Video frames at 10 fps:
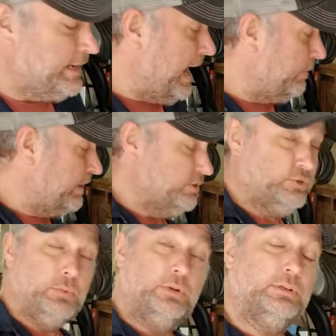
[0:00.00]
Now
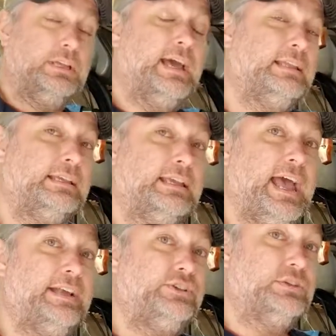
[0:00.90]
here's where kind of the
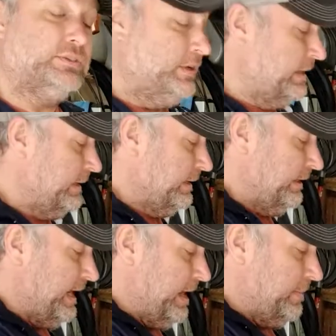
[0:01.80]
catch is.
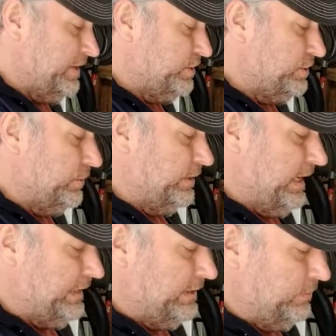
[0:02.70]
You got to make sure
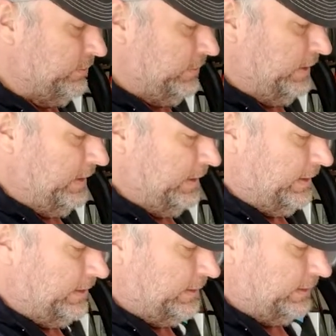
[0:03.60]
that
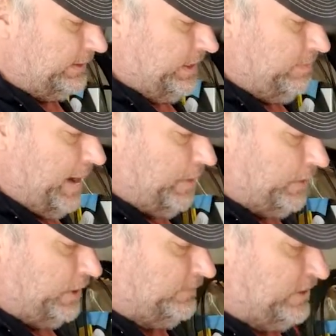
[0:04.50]
the amount of